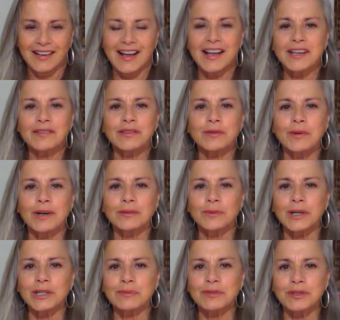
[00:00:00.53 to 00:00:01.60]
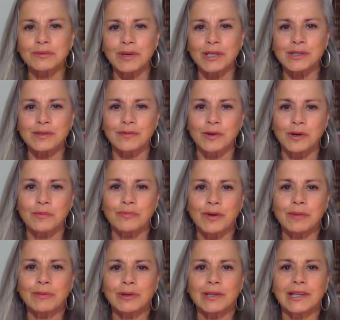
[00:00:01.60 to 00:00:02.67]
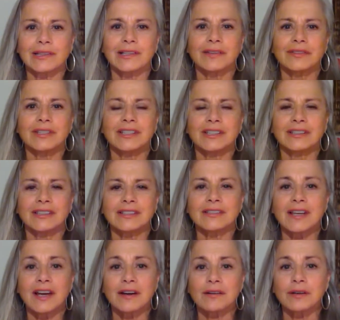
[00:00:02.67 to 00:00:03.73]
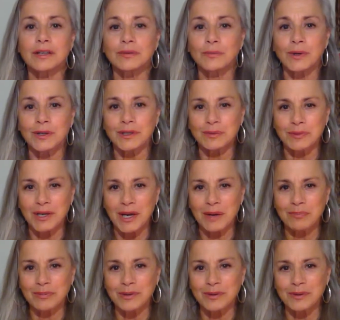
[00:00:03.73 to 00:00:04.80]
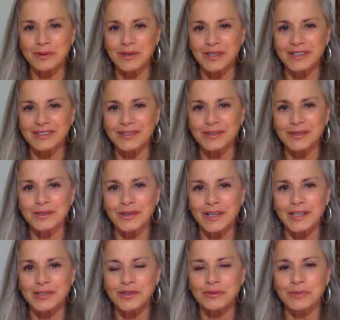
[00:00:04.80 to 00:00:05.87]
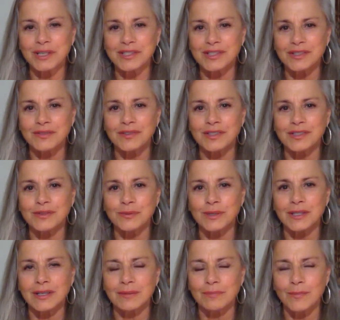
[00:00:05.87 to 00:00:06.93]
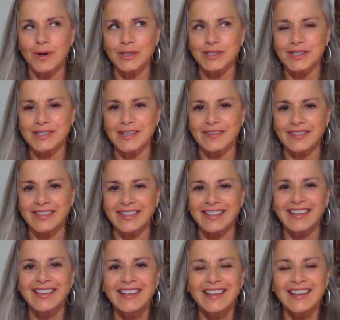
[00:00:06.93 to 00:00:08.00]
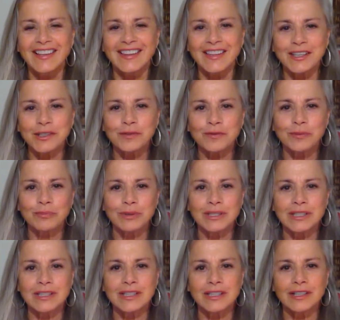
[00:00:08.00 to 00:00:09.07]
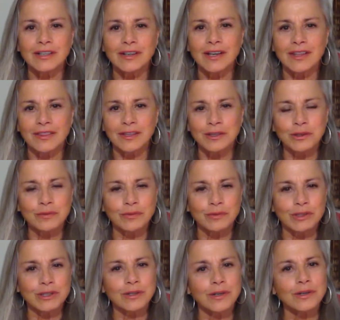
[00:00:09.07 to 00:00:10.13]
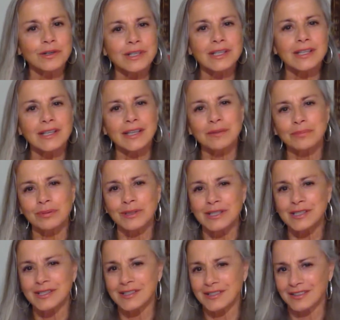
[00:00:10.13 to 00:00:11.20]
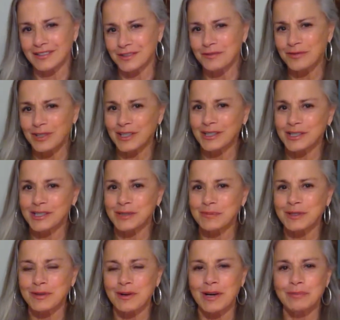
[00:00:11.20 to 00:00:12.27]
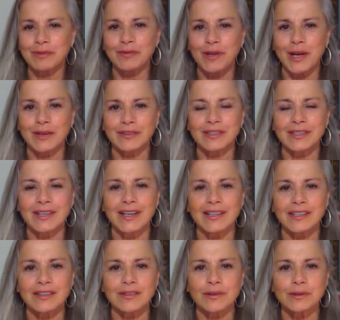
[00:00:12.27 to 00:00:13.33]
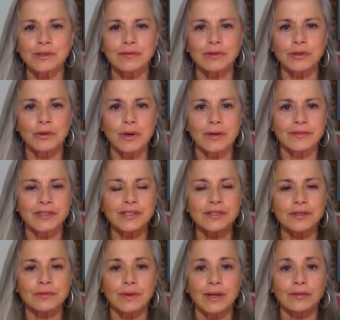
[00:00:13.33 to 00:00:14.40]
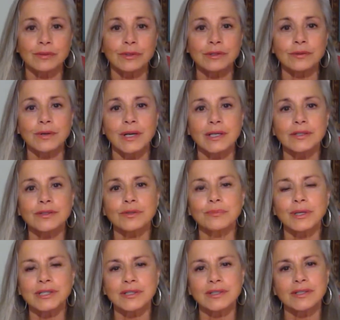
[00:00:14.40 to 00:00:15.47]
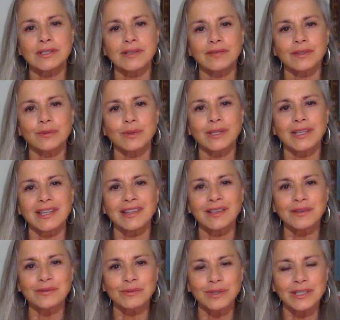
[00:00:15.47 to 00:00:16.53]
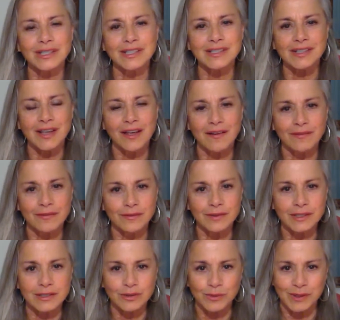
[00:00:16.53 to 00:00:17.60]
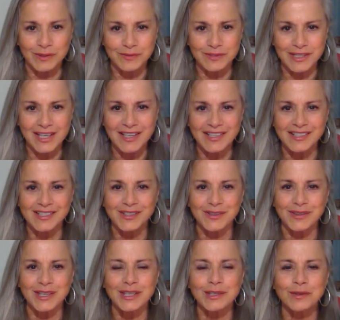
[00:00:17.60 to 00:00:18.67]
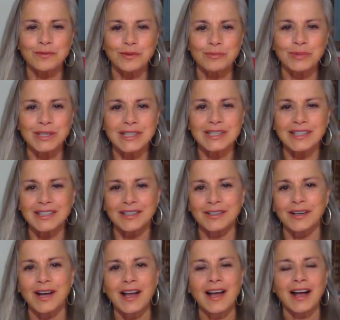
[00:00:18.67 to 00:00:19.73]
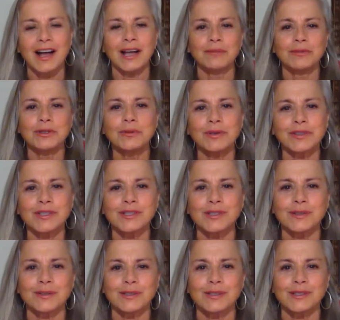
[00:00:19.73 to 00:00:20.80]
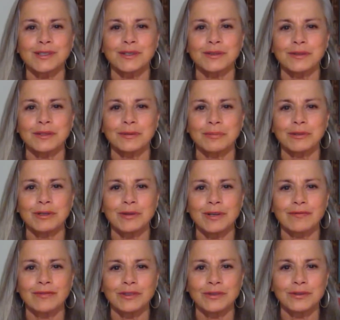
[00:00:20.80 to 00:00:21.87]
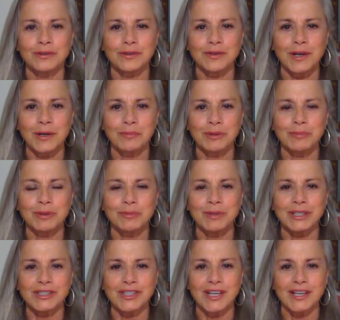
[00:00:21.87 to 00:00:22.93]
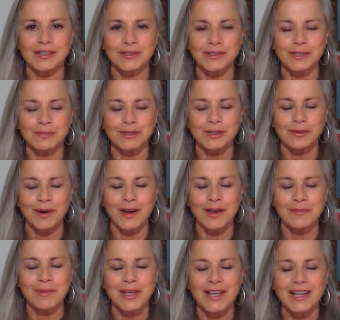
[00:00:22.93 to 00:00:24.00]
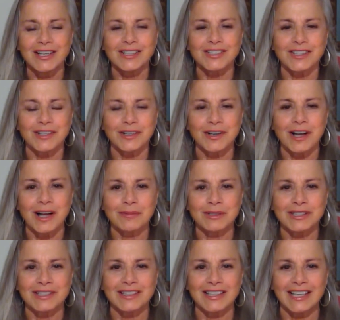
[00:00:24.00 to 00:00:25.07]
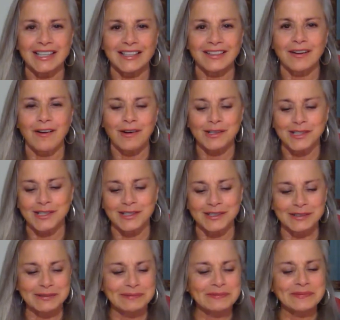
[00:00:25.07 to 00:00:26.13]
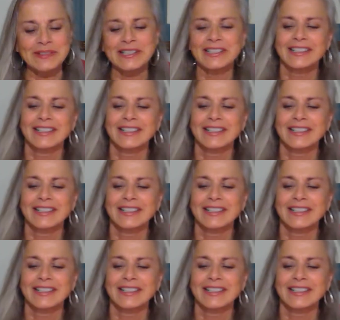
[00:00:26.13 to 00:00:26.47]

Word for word: Hi everyone, welcome to Rays of Hope, Rainbow Light, Love and Healing Tarot, and welcome Capricorn to your angel message of this week, March 7th. Thank you for being here and thank you for returning. And please don't forget to subscribe if you haven't yet. And those of you who have just arrived, we do angel messages every week and love readings every 12 days. So thank you for being here. I'm new on the circuit, so it would be great for you to help me build my channel, subscribe, share, comment, and like. Awesome.